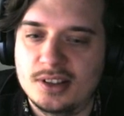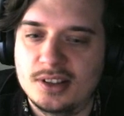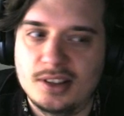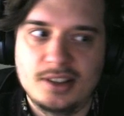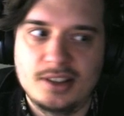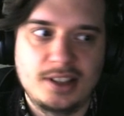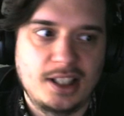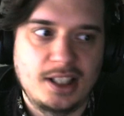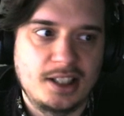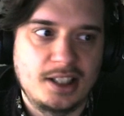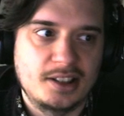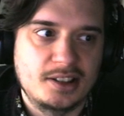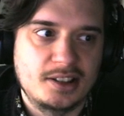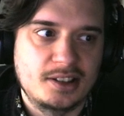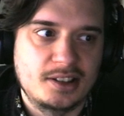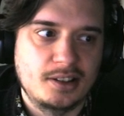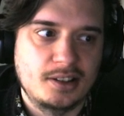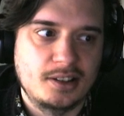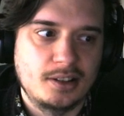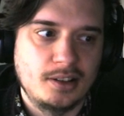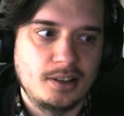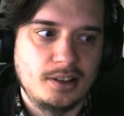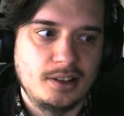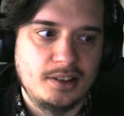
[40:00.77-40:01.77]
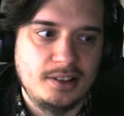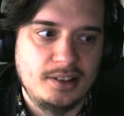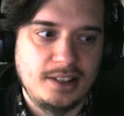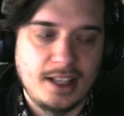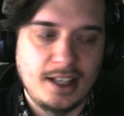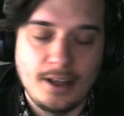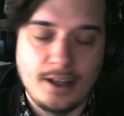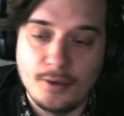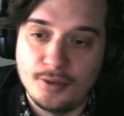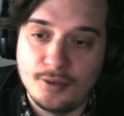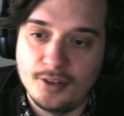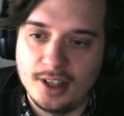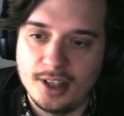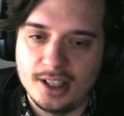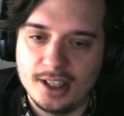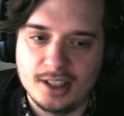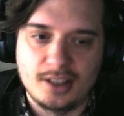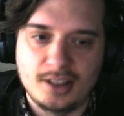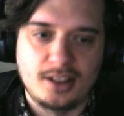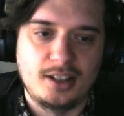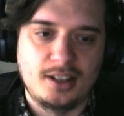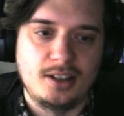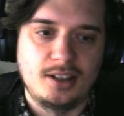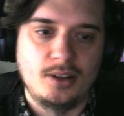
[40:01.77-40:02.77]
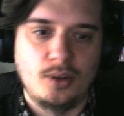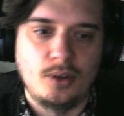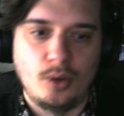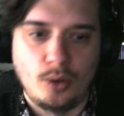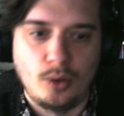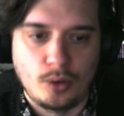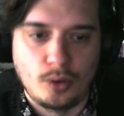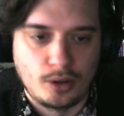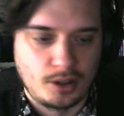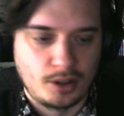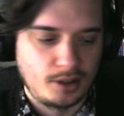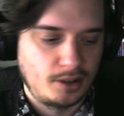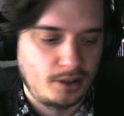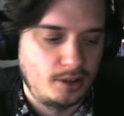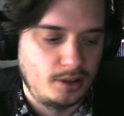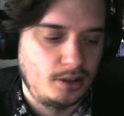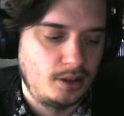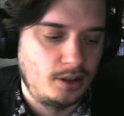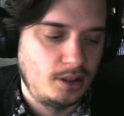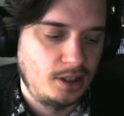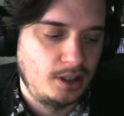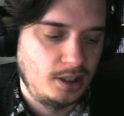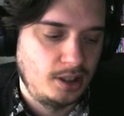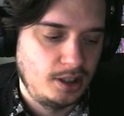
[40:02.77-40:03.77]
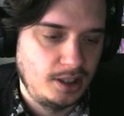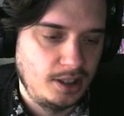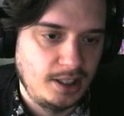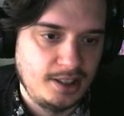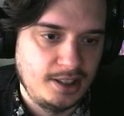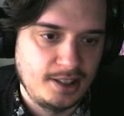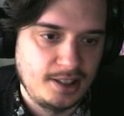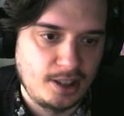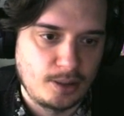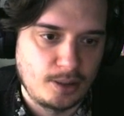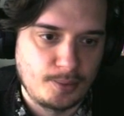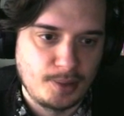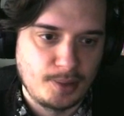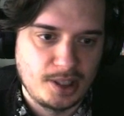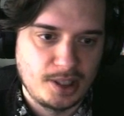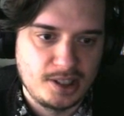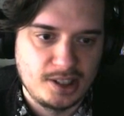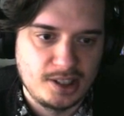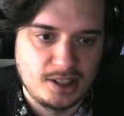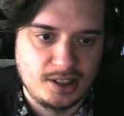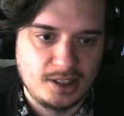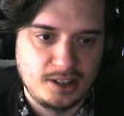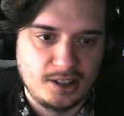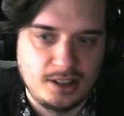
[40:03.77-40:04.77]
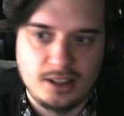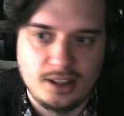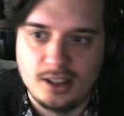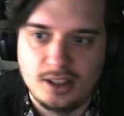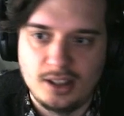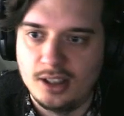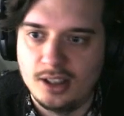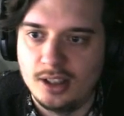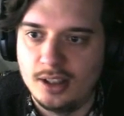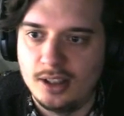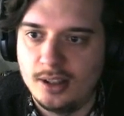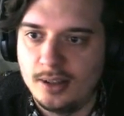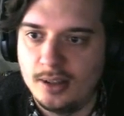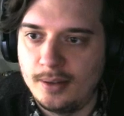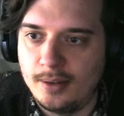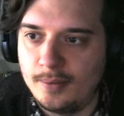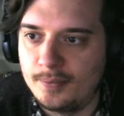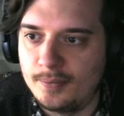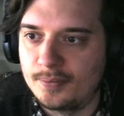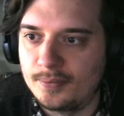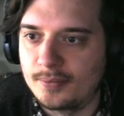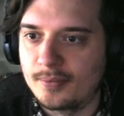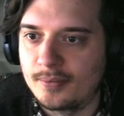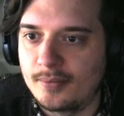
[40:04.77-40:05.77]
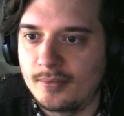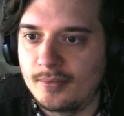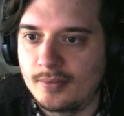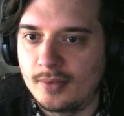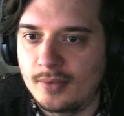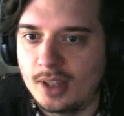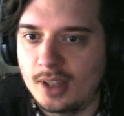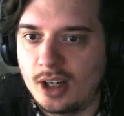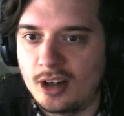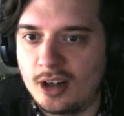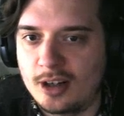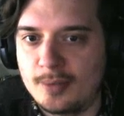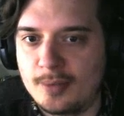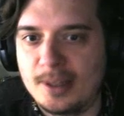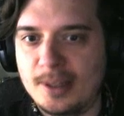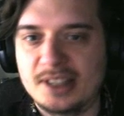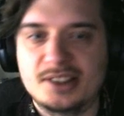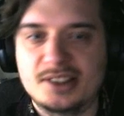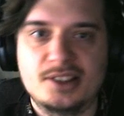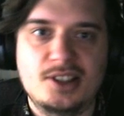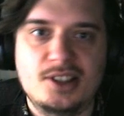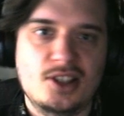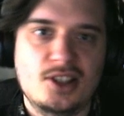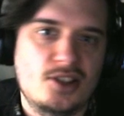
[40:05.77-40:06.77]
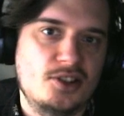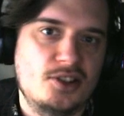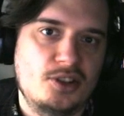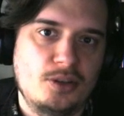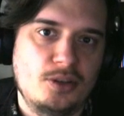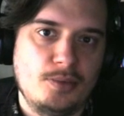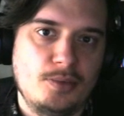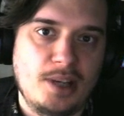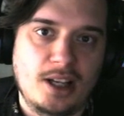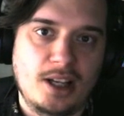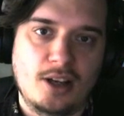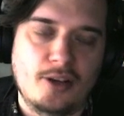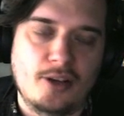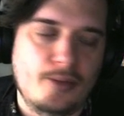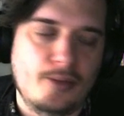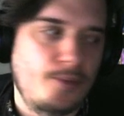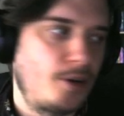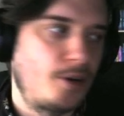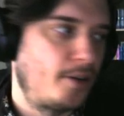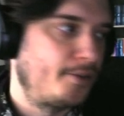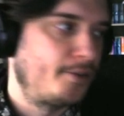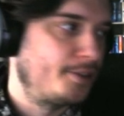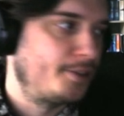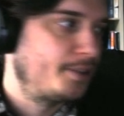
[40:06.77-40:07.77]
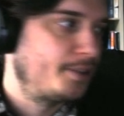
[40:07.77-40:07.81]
that they think, or in their opinion, are the best decisions to make a lot of profit.